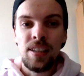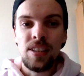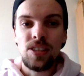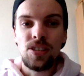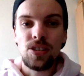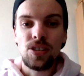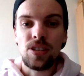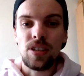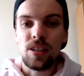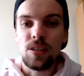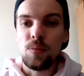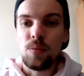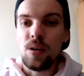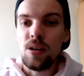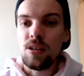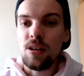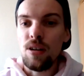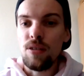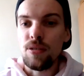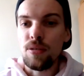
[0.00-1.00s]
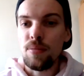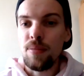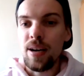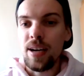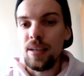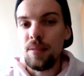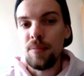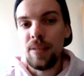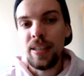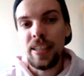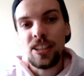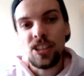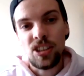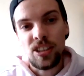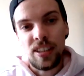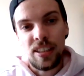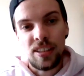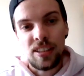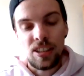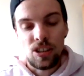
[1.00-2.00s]
He's just gonna walk over my
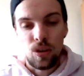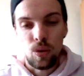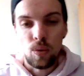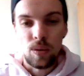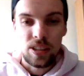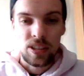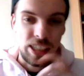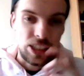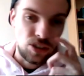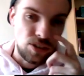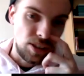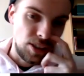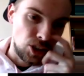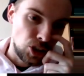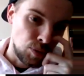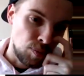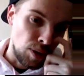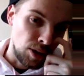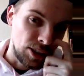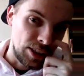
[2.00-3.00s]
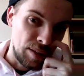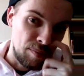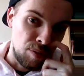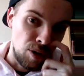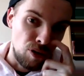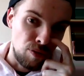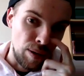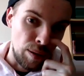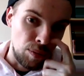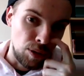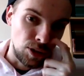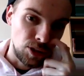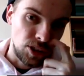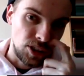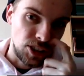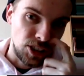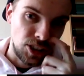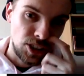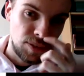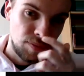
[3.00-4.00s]
Militia, since his Lord is actually smaller than both my
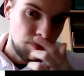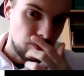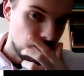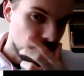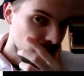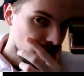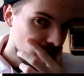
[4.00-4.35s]
monsters.